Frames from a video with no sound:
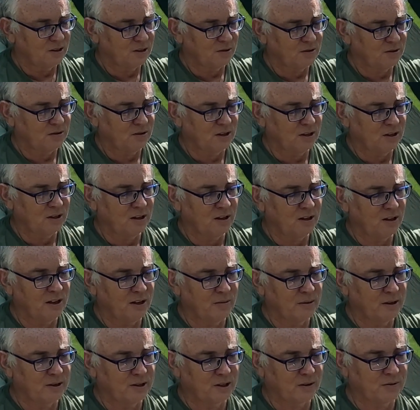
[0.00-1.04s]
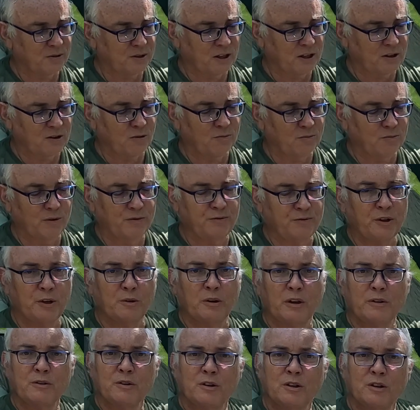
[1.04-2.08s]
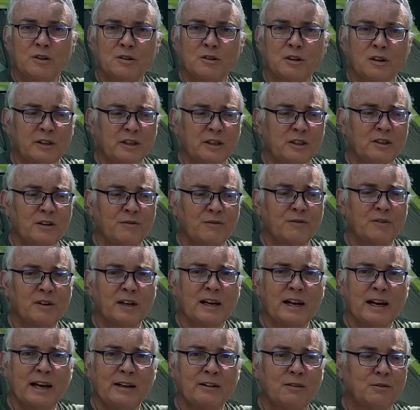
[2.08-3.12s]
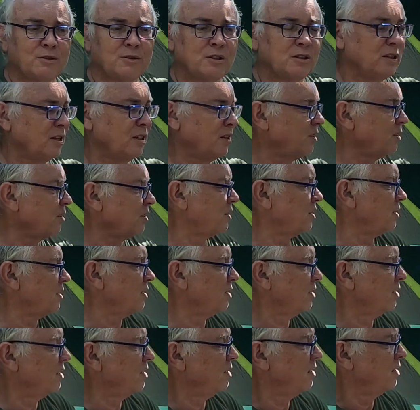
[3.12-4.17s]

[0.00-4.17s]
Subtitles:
Because the earlier ones I've seen on review, they've got a slightly different handle to this.